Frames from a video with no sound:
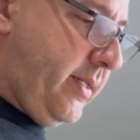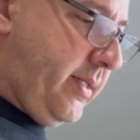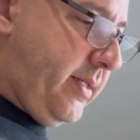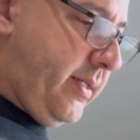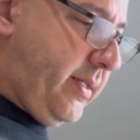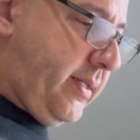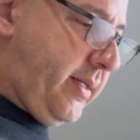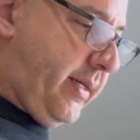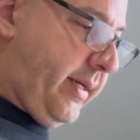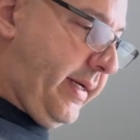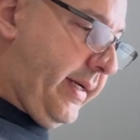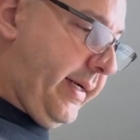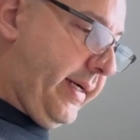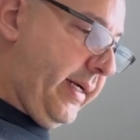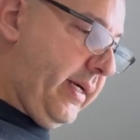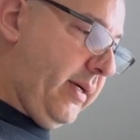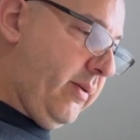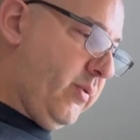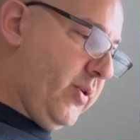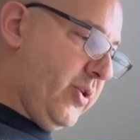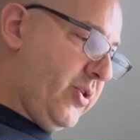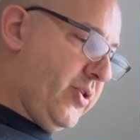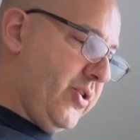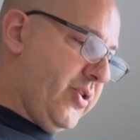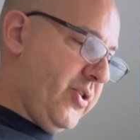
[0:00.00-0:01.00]

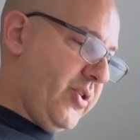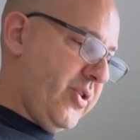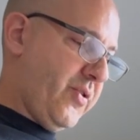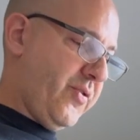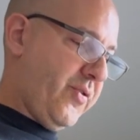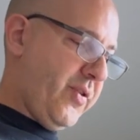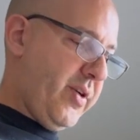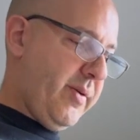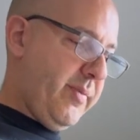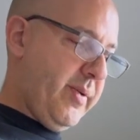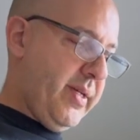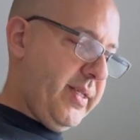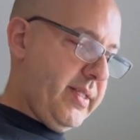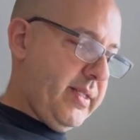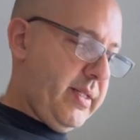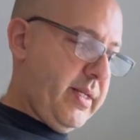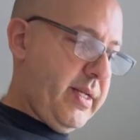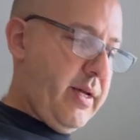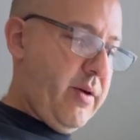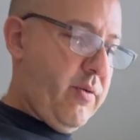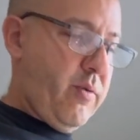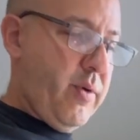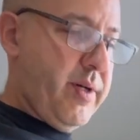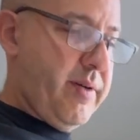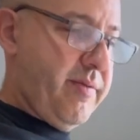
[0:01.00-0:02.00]
which is just freebies, and
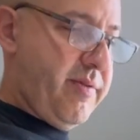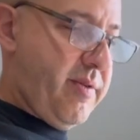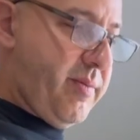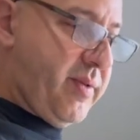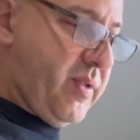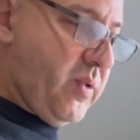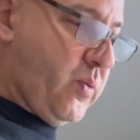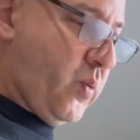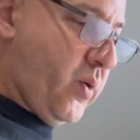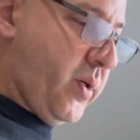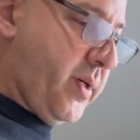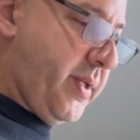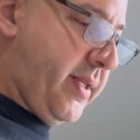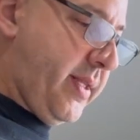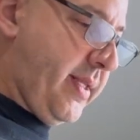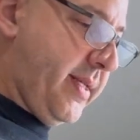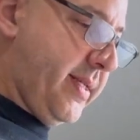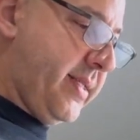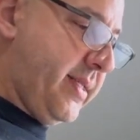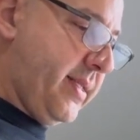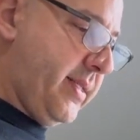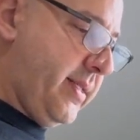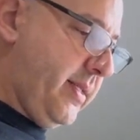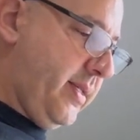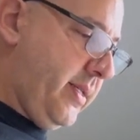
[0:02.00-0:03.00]
one of them is
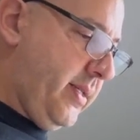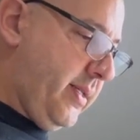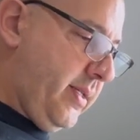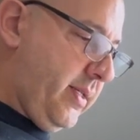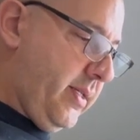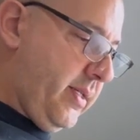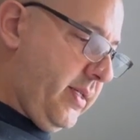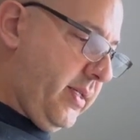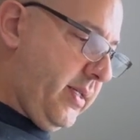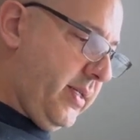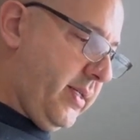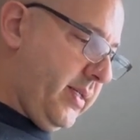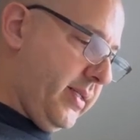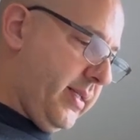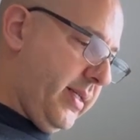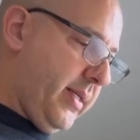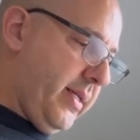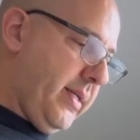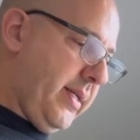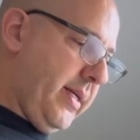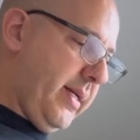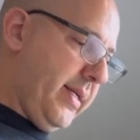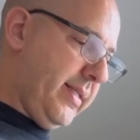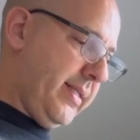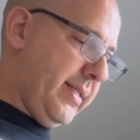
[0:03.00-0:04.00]
worthless because
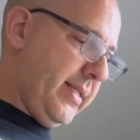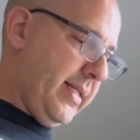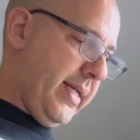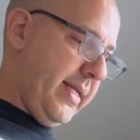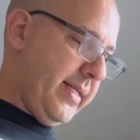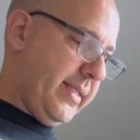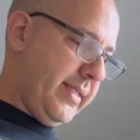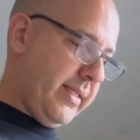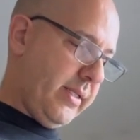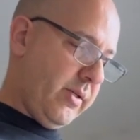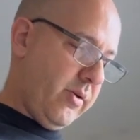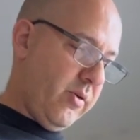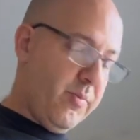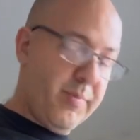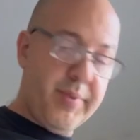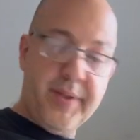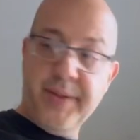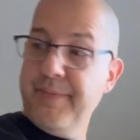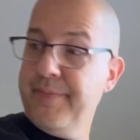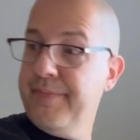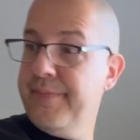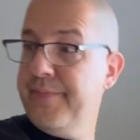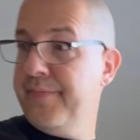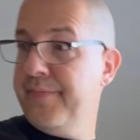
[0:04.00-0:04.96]
I sliced it open.